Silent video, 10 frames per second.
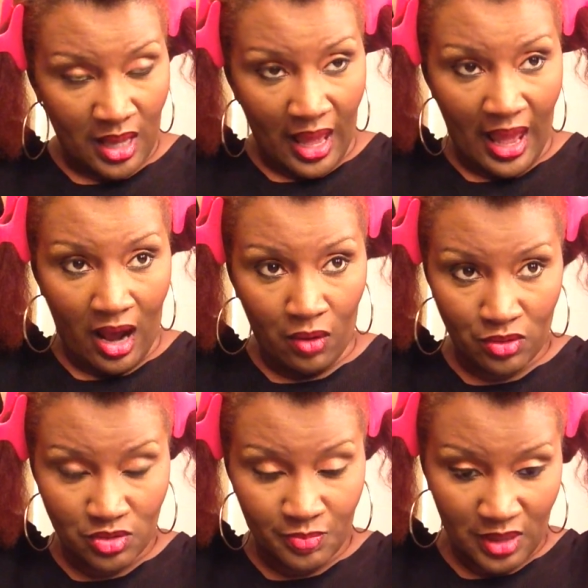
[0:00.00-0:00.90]

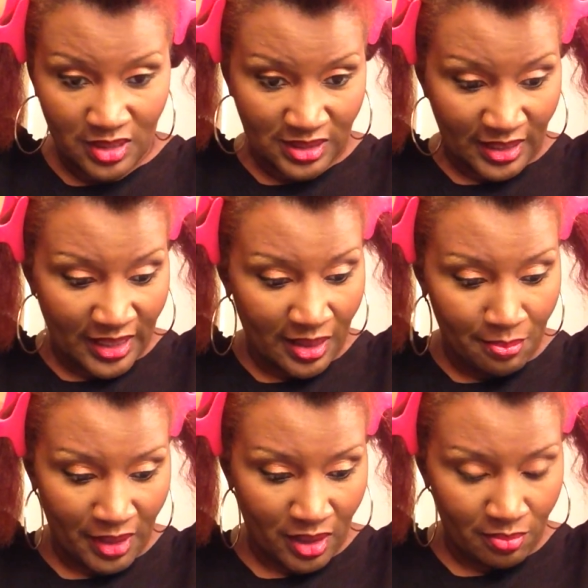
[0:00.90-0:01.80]
hours because I can't
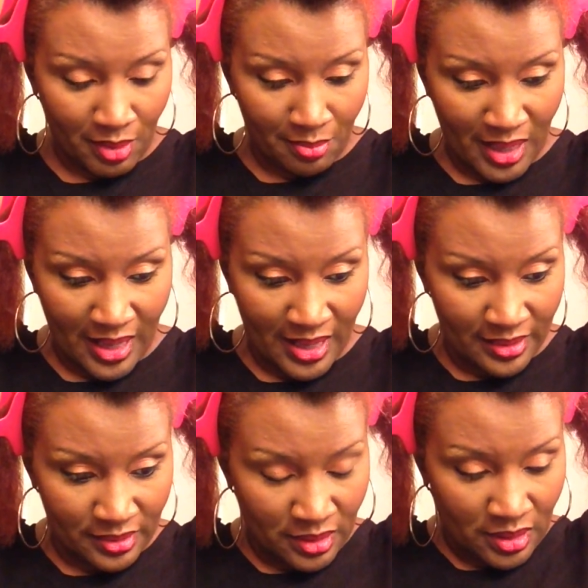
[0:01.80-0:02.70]
make up my
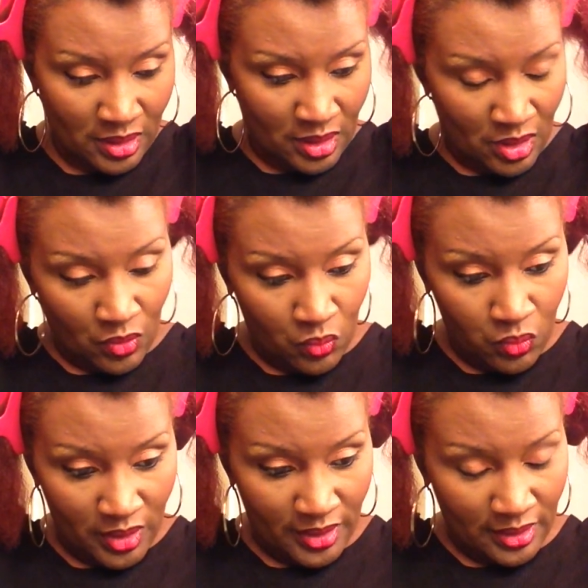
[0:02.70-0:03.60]
mind
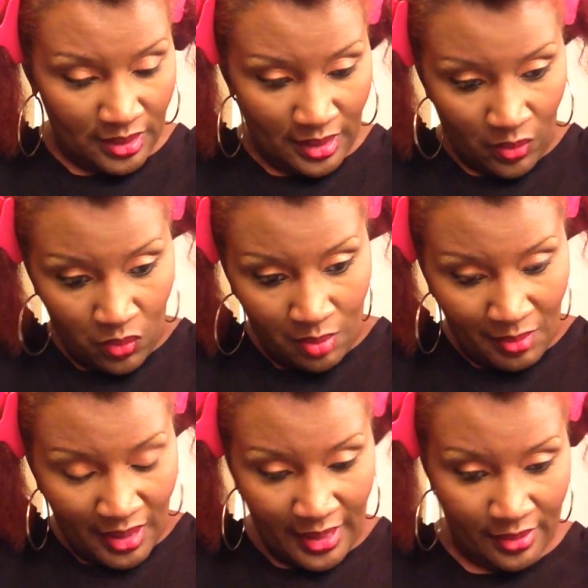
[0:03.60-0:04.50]
what I want my
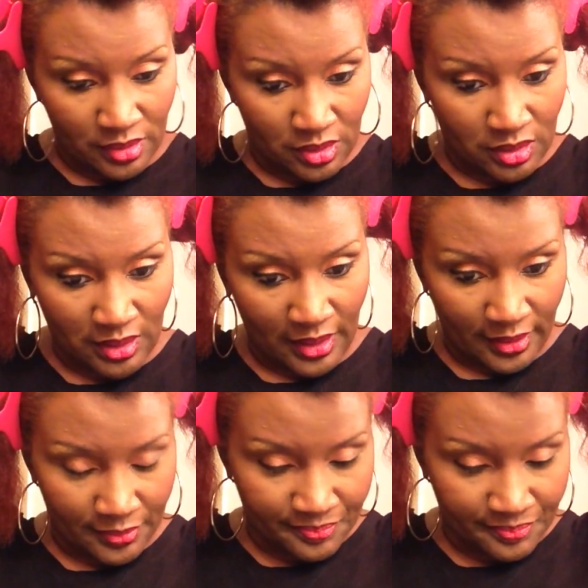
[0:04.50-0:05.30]
hair to look like.